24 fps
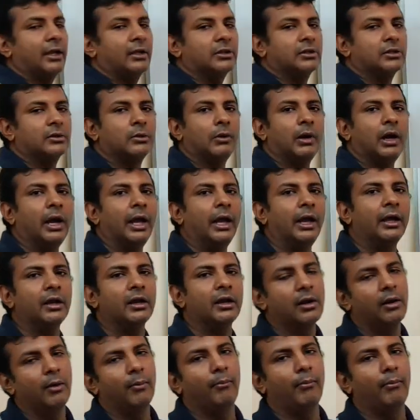
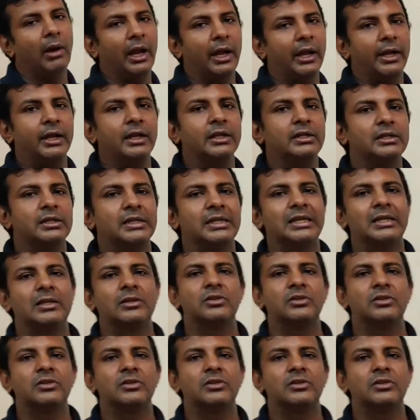square minus